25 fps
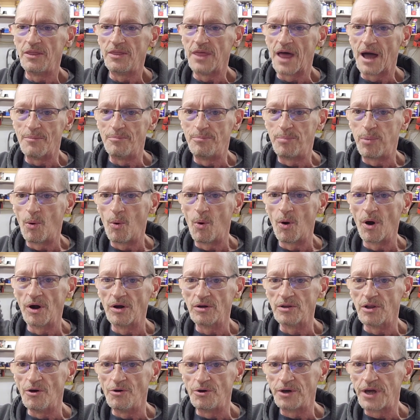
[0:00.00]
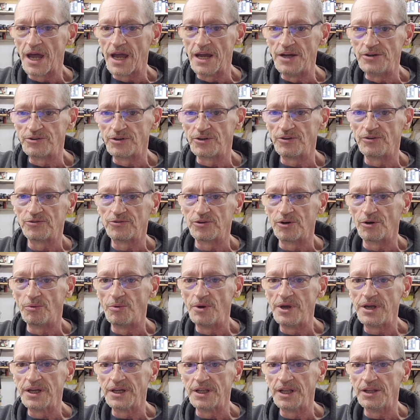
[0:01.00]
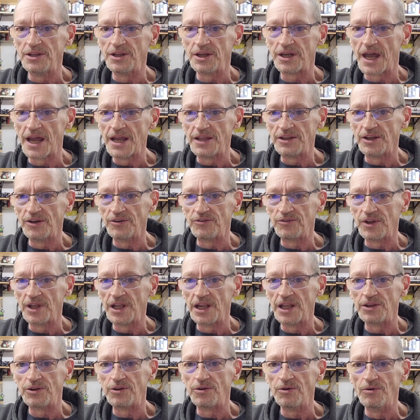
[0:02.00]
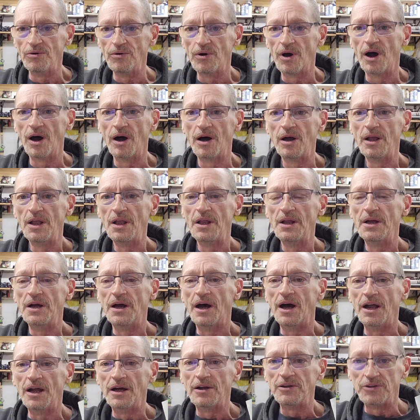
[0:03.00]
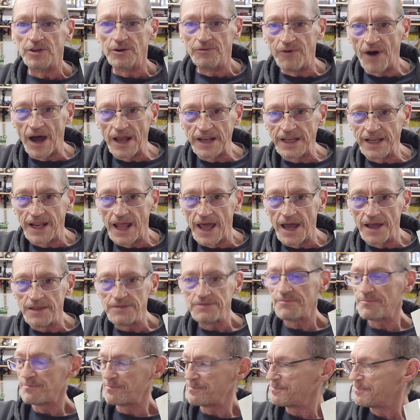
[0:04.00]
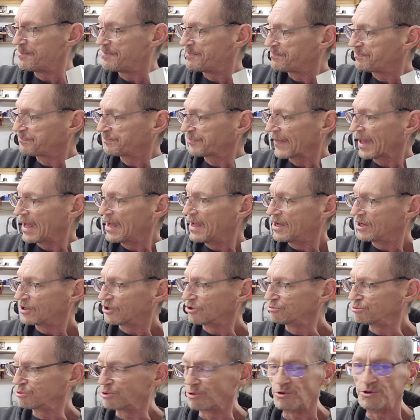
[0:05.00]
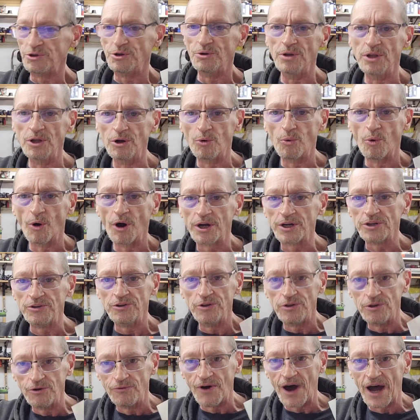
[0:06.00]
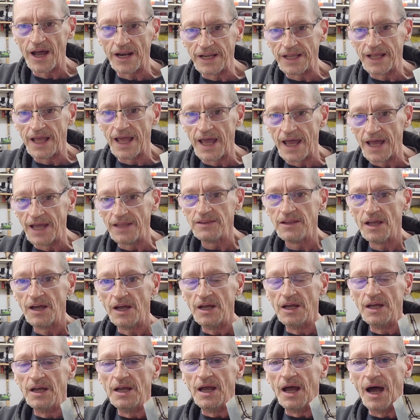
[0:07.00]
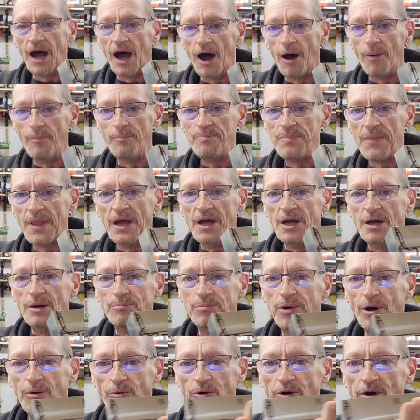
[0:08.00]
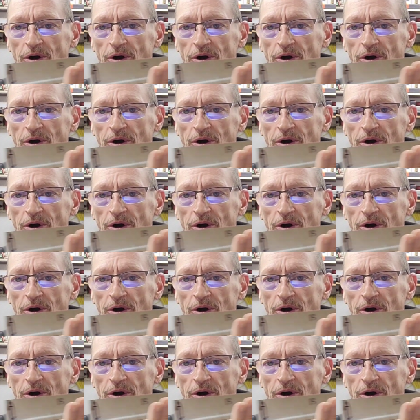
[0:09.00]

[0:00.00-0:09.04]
that bore location, so we can indicate this into a dividing head. We're going to do a little work in the dividing head. But